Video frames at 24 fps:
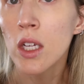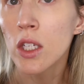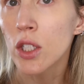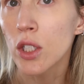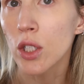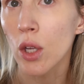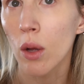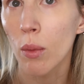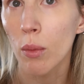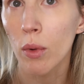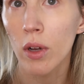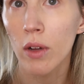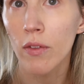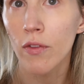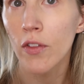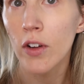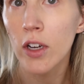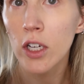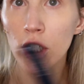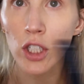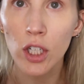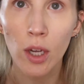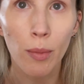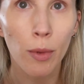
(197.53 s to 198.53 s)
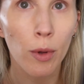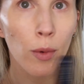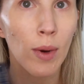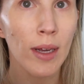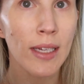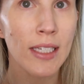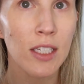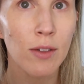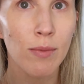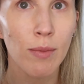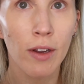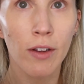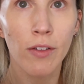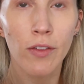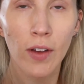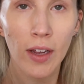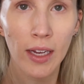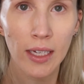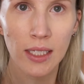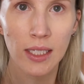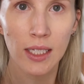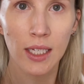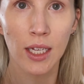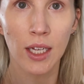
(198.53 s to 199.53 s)
So I'm going to finish up the rest of my
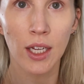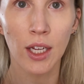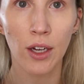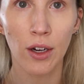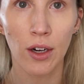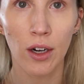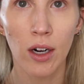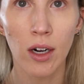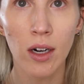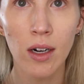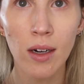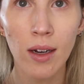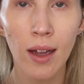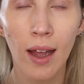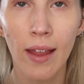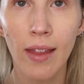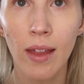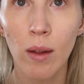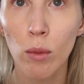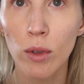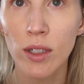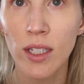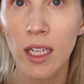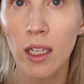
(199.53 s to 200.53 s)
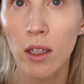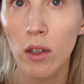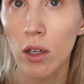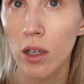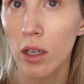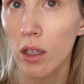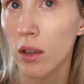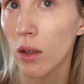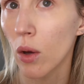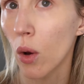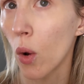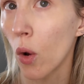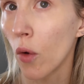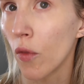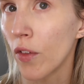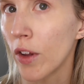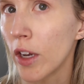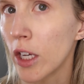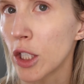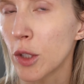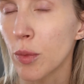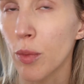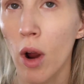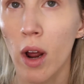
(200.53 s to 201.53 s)
face here, and then we'll take a look at the whole
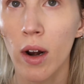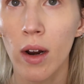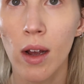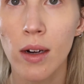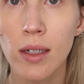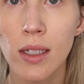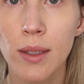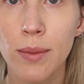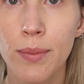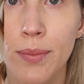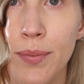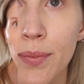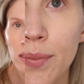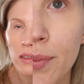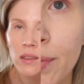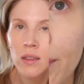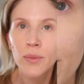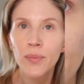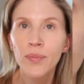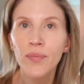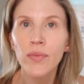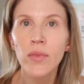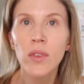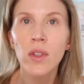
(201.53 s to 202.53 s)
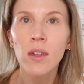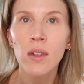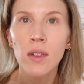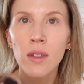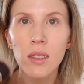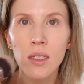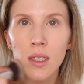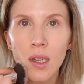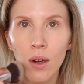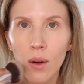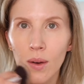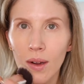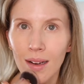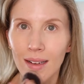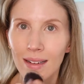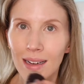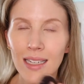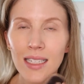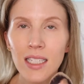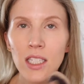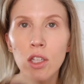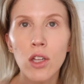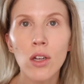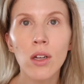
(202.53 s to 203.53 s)
finished product. So it
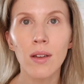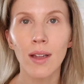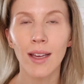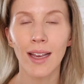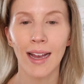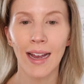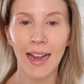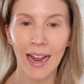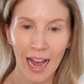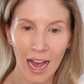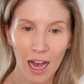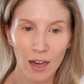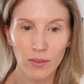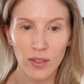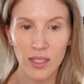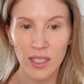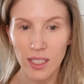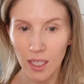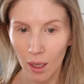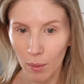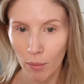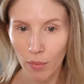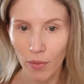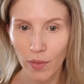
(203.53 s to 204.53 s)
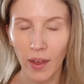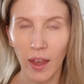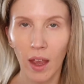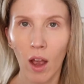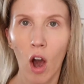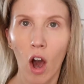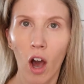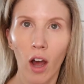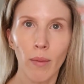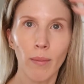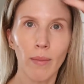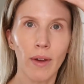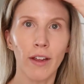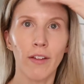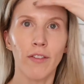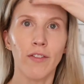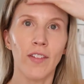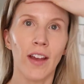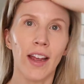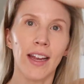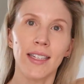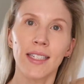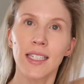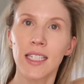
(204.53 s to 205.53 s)
does look like I have something on my
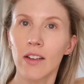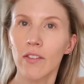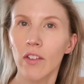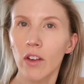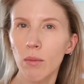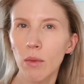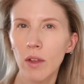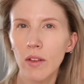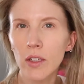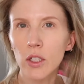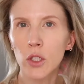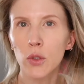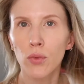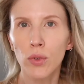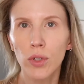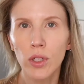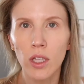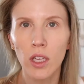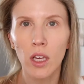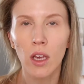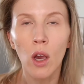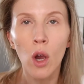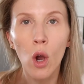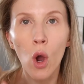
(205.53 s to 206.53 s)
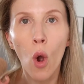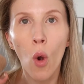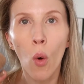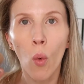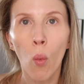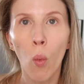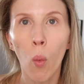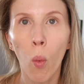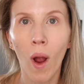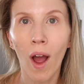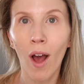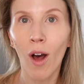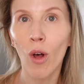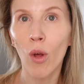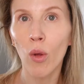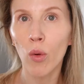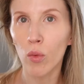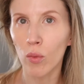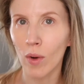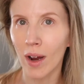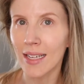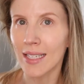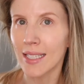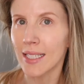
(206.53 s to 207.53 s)
face, giving me this really
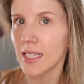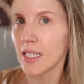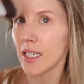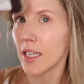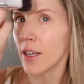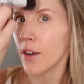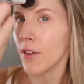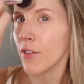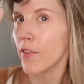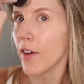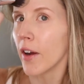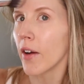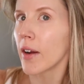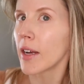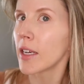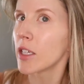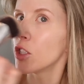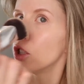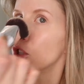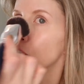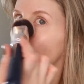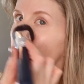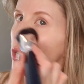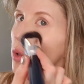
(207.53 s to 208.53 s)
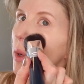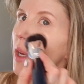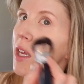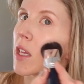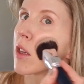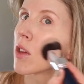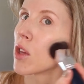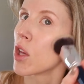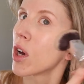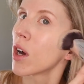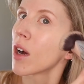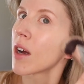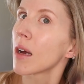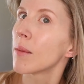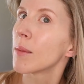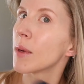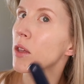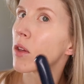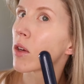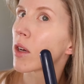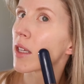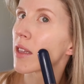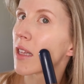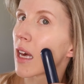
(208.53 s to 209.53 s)
well-rested, very dewy look. I
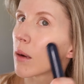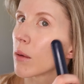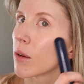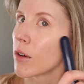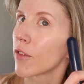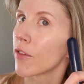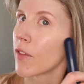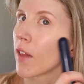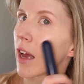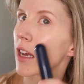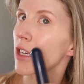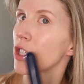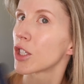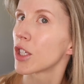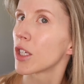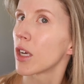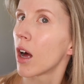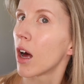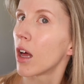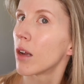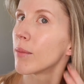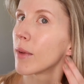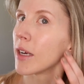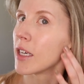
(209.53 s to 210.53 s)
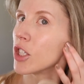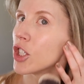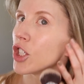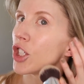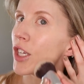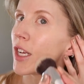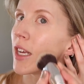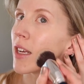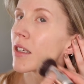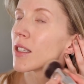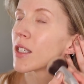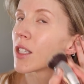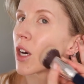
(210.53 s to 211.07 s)
mean, look at that reflection on my cheek.